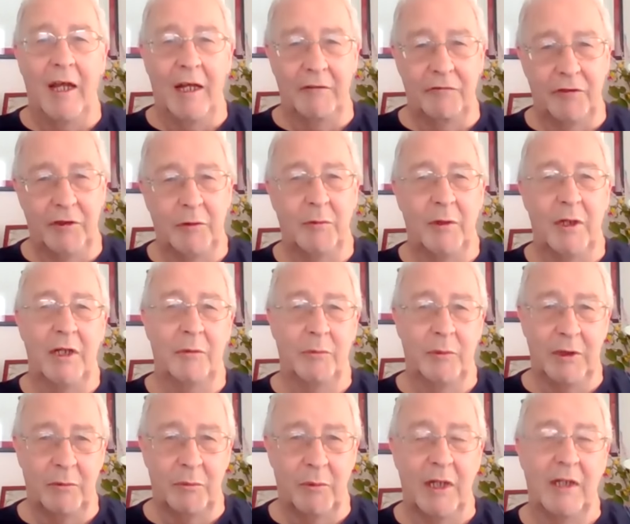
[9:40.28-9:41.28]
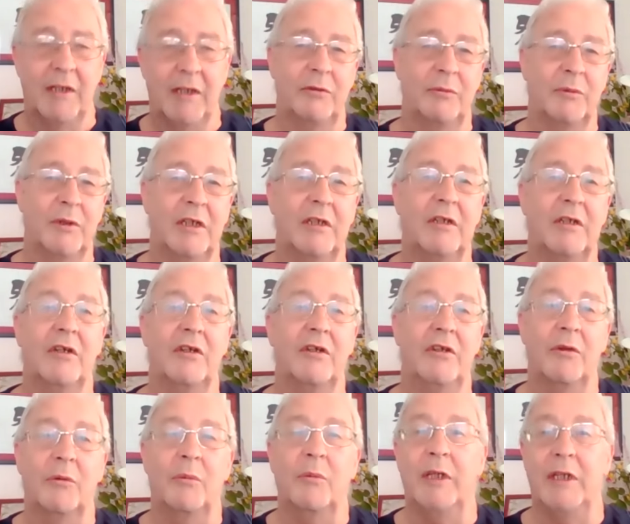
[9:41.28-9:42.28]
Everywhere we went, we
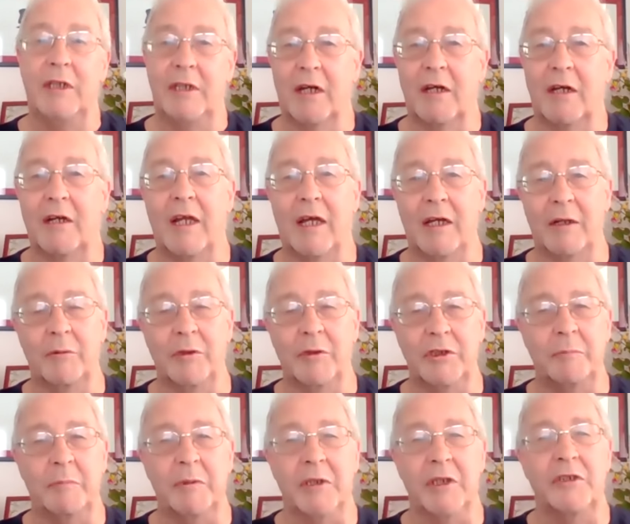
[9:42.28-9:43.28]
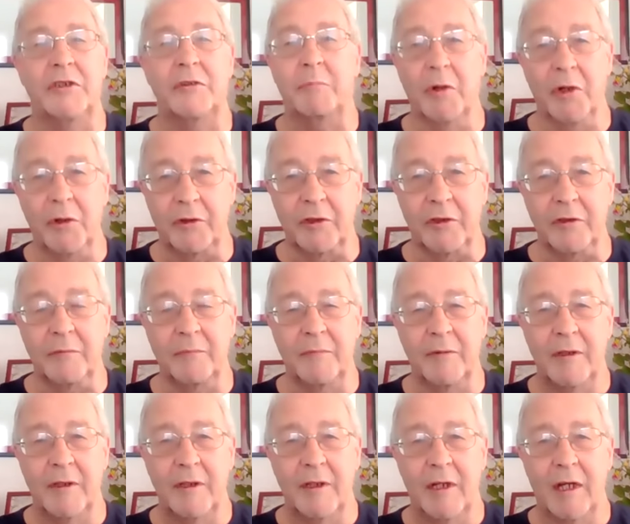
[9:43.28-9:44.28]
heard the Uyghur language being spoken.
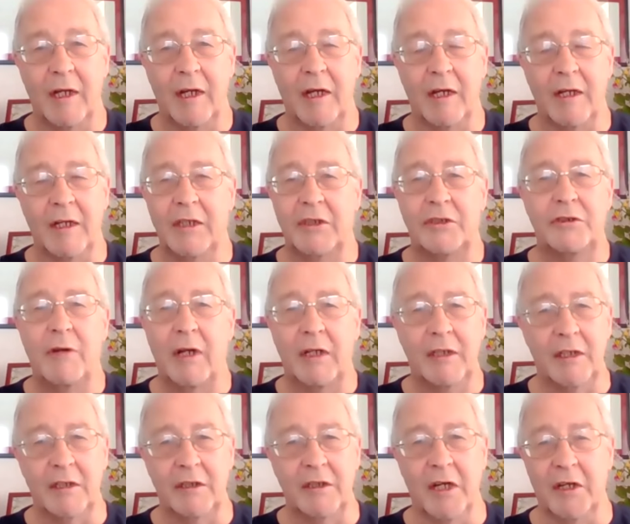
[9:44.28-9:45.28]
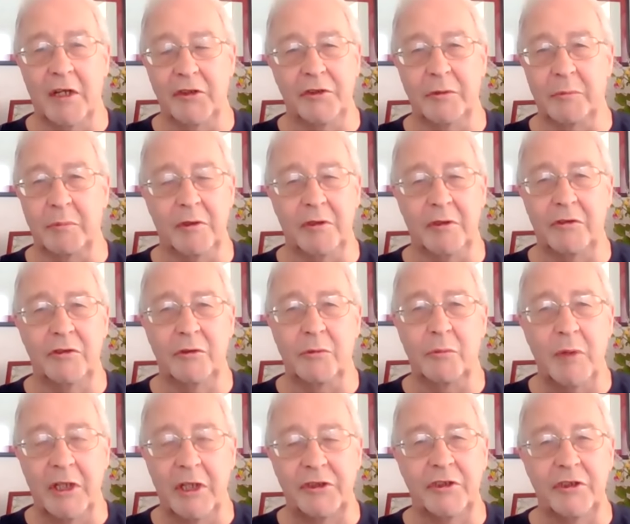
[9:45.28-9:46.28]
It's recognizable to
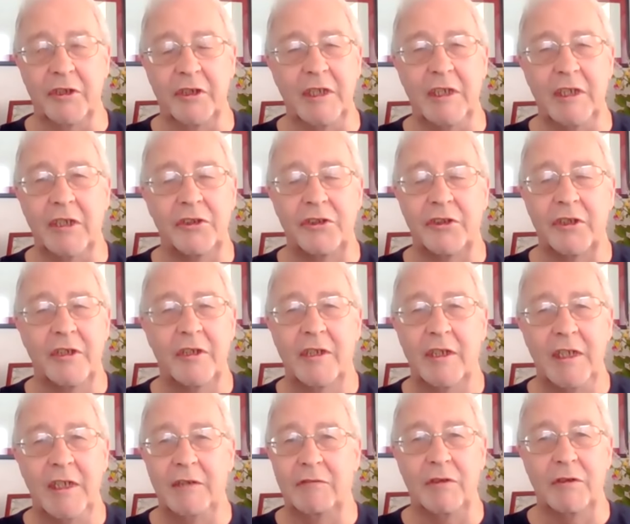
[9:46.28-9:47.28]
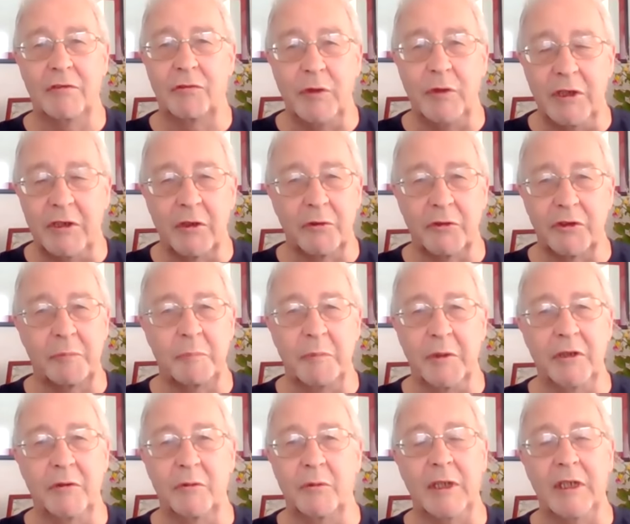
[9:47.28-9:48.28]
Western ears, even if we don't
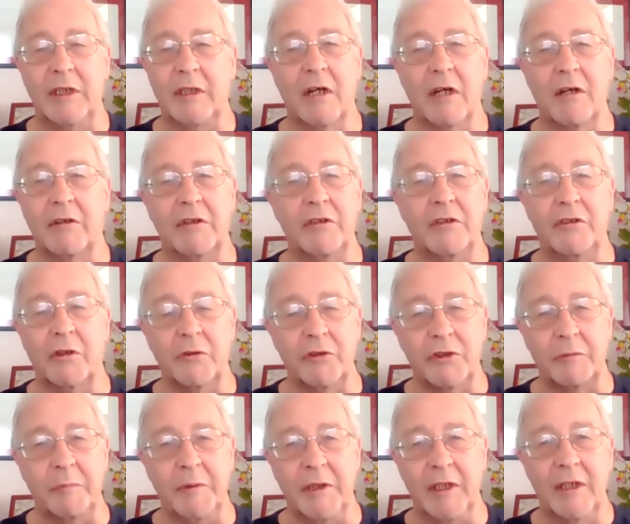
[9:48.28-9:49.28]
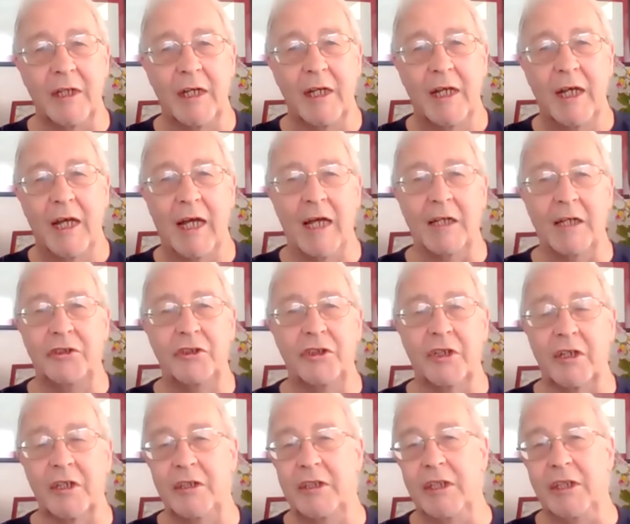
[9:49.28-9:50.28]
speak Uyghur and don't speak Han
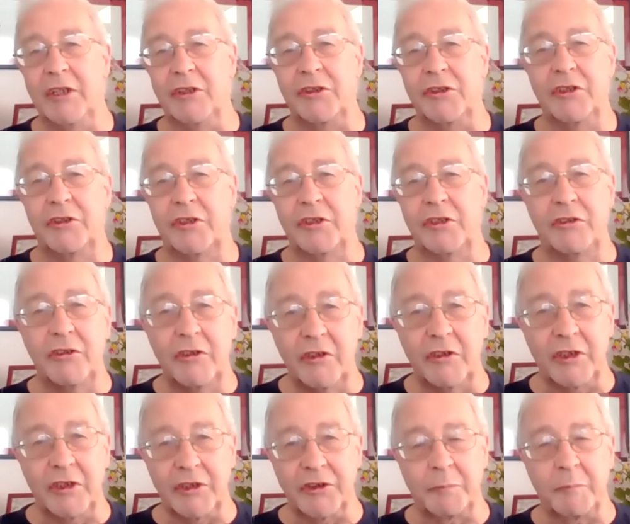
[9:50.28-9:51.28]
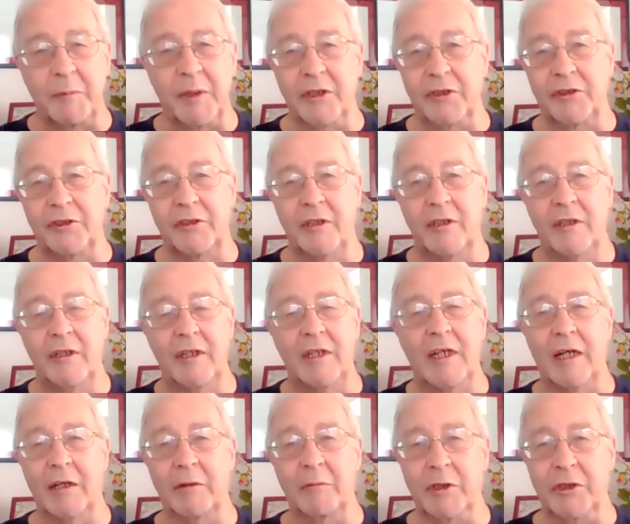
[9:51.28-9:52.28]
Chinese. It's a Turkish-based
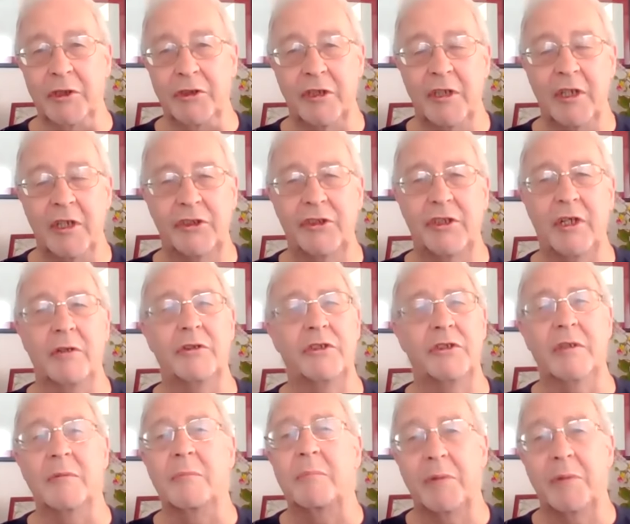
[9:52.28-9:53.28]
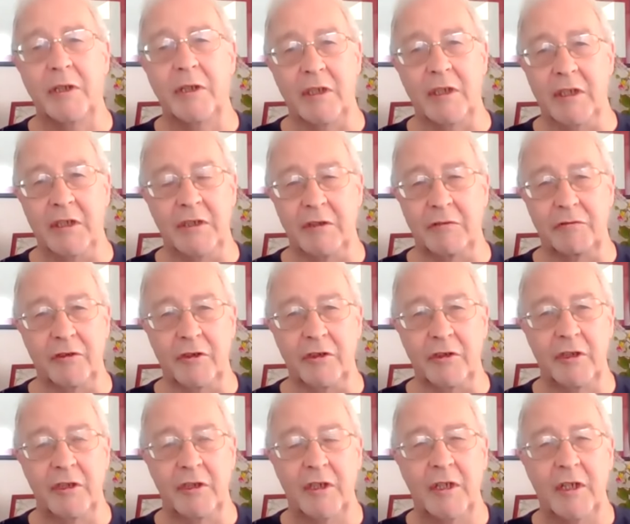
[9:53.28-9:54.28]
language. Sounds completely
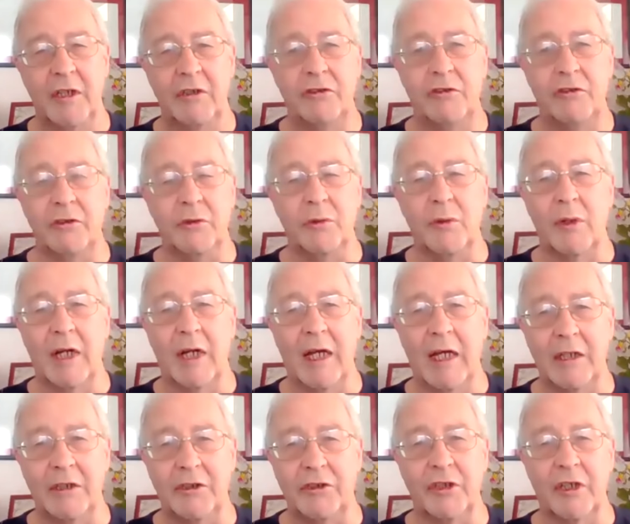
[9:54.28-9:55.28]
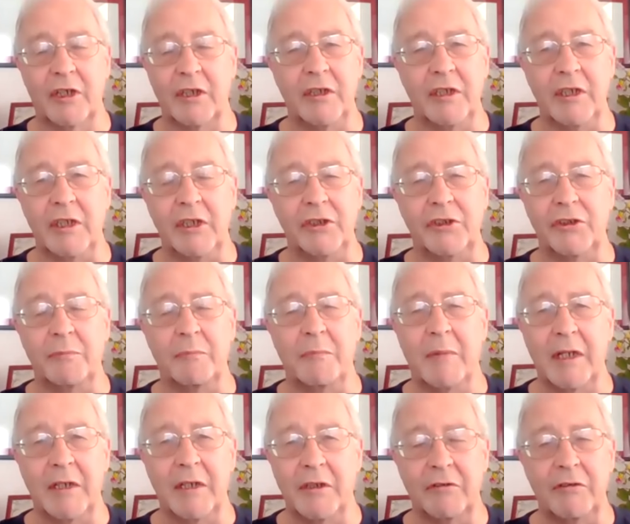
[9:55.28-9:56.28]
different to Han Chinese,
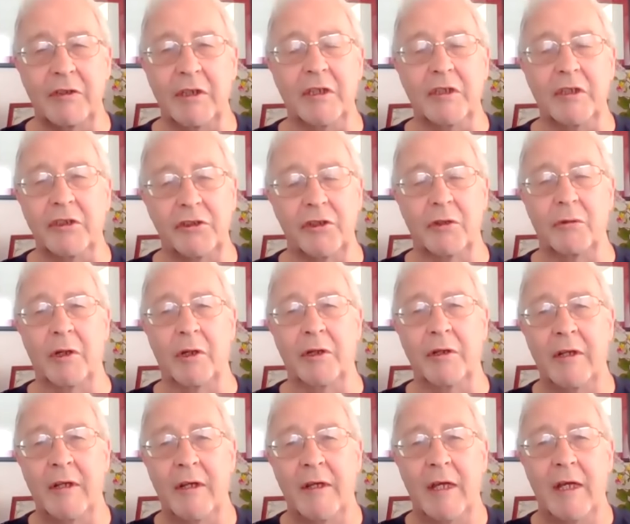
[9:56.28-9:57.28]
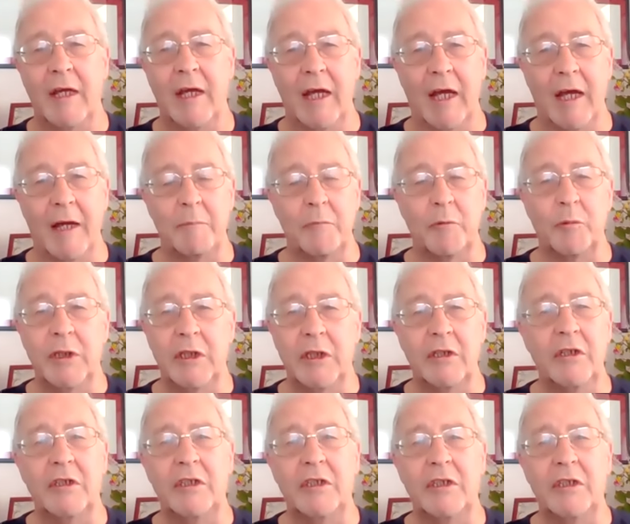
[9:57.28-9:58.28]
Mandarin, and so on. We
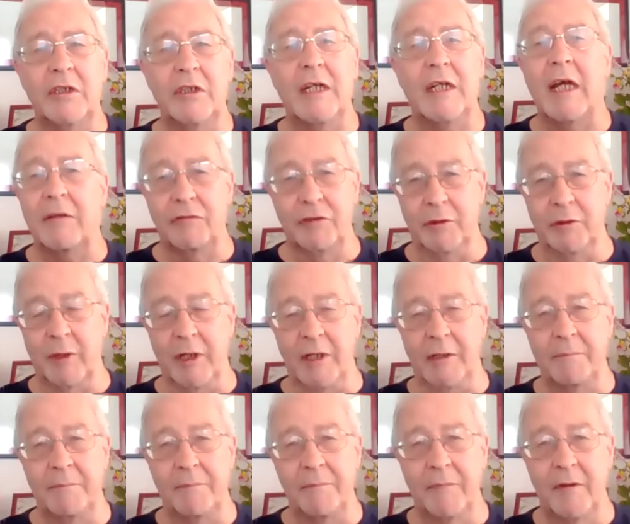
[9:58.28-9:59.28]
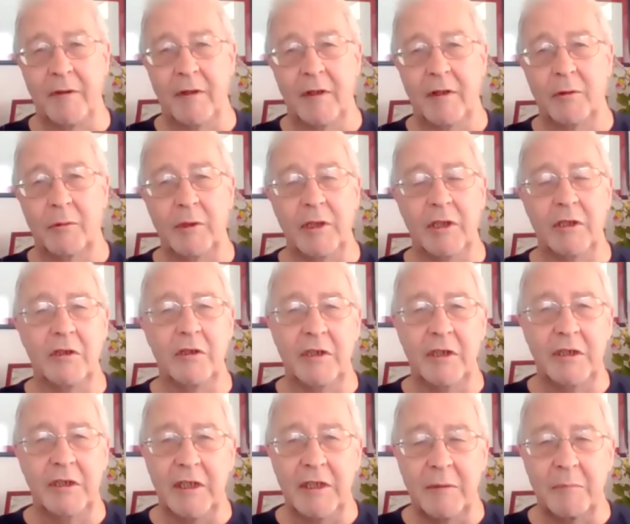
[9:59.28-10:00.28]
heard it everywhere. We heard
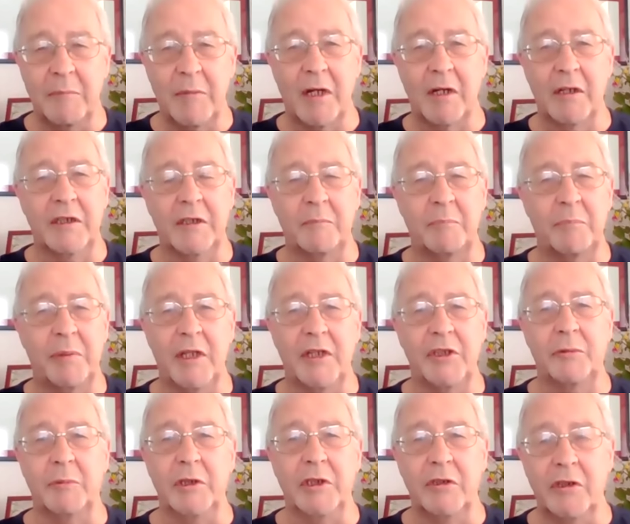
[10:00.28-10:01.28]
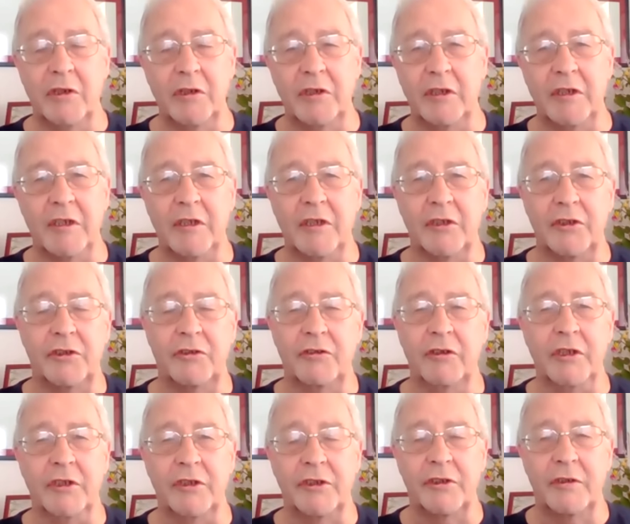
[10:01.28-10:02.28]
it in the marketplace. We heard it in the
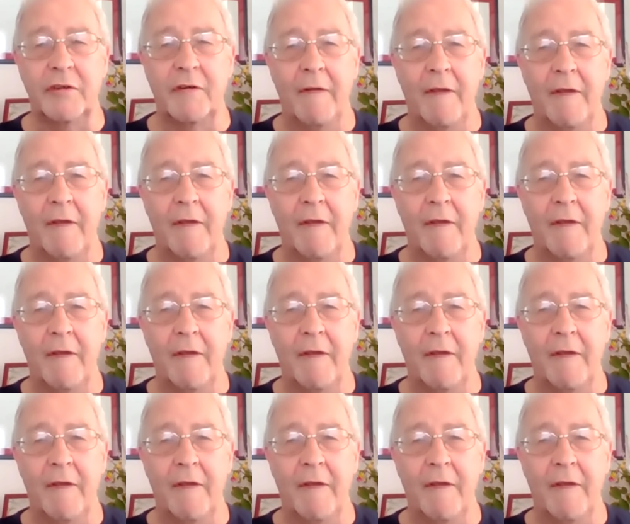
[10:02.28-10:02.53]
streets.